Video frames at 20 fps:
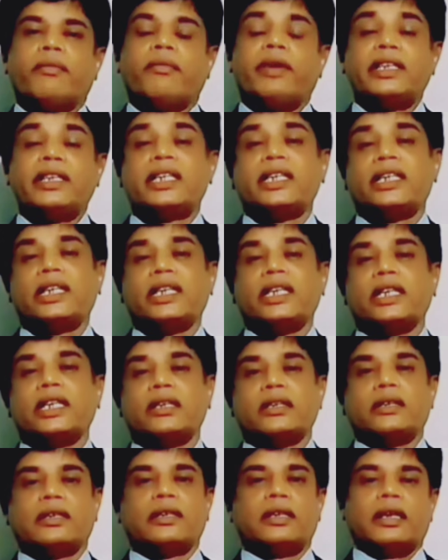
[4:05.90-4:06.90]
within
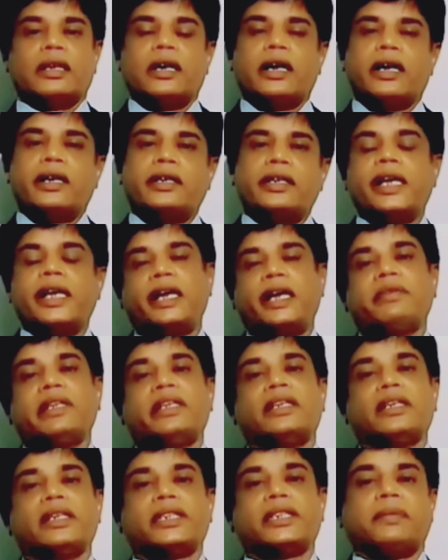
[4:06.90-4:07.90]
a day,
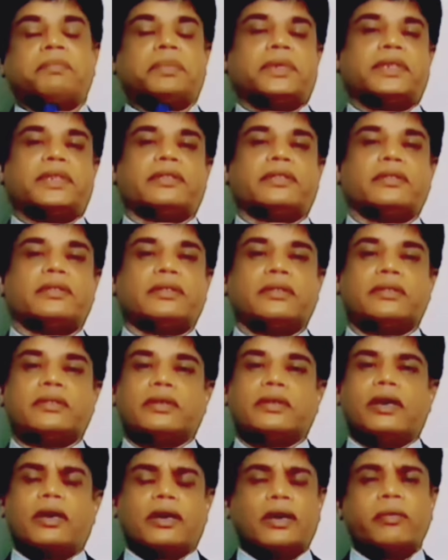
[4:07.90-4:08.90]
within a shift.
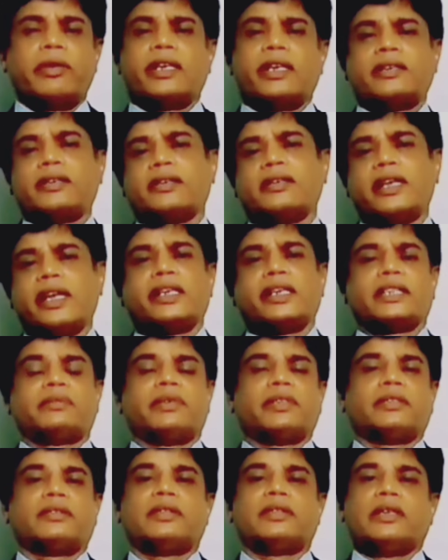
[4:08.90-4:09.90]
Automatic dyeing is
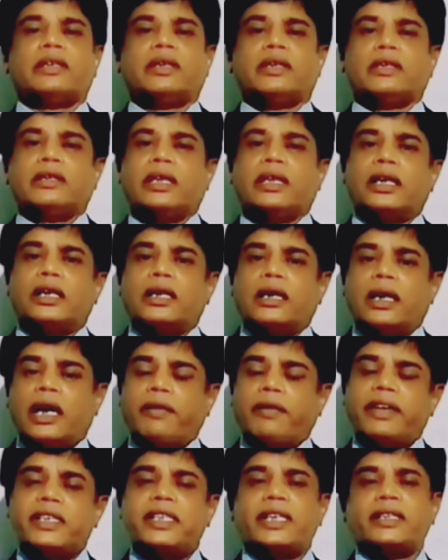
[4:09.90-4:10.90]
there. The
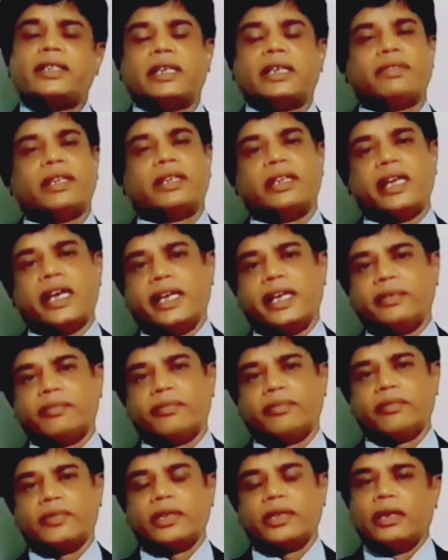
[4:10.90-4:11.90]
efficiency of the
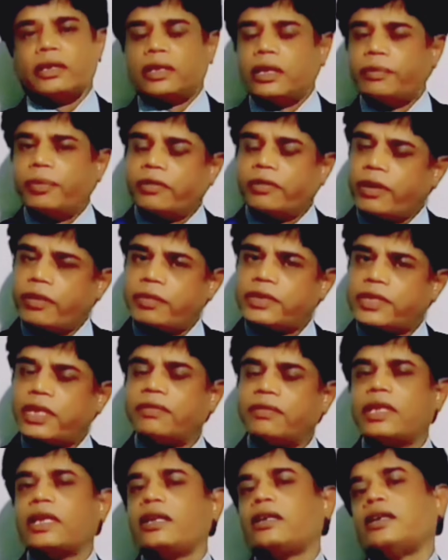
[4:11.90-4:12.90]
dyeing, the performance
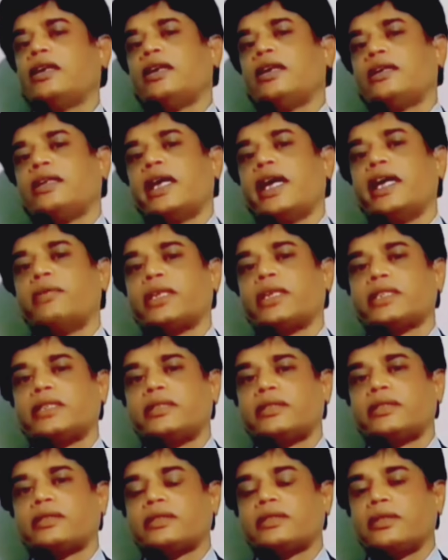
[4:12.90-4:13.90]
of the dyeing
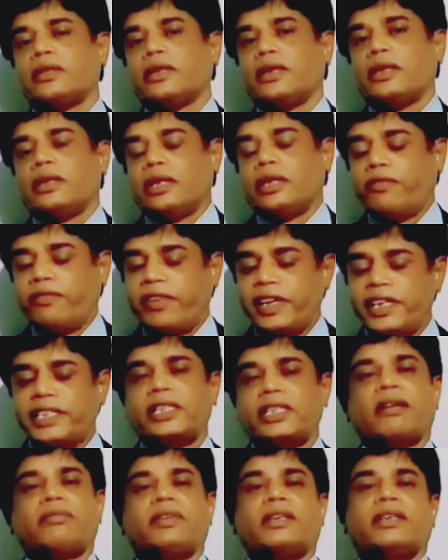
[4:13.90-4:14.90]
machines, the
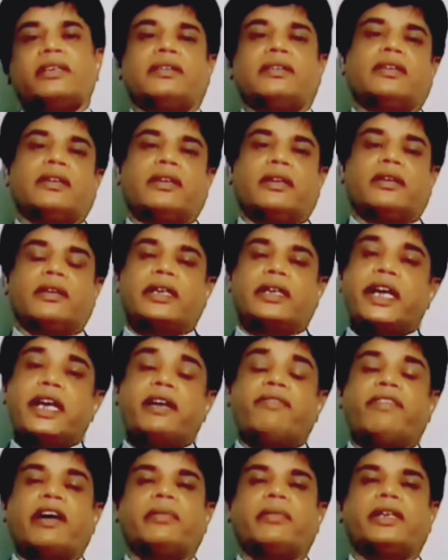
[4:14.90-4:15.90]
finishing of the
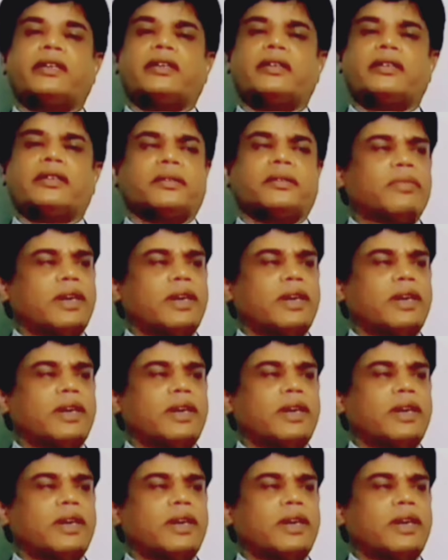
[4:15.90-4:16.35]
dyed fabric